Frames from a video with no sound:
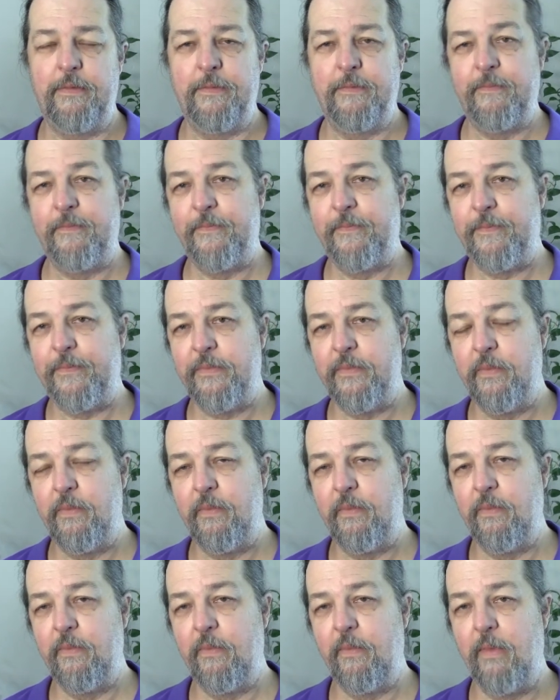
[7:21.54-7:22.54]

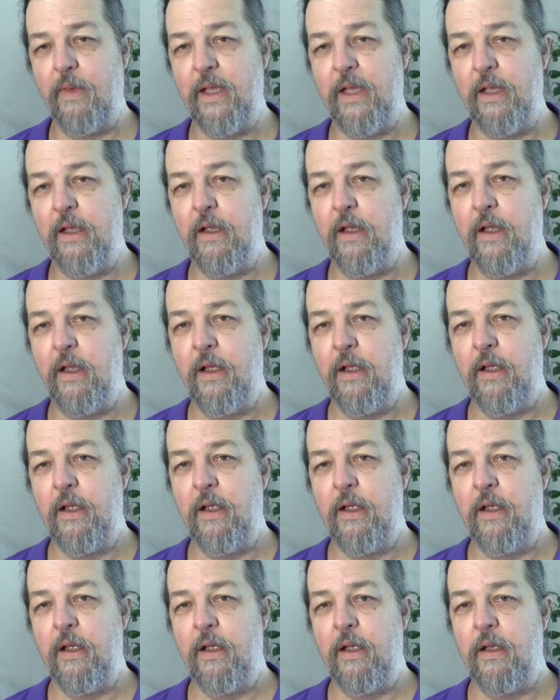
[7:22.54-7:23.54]
Nothing is said.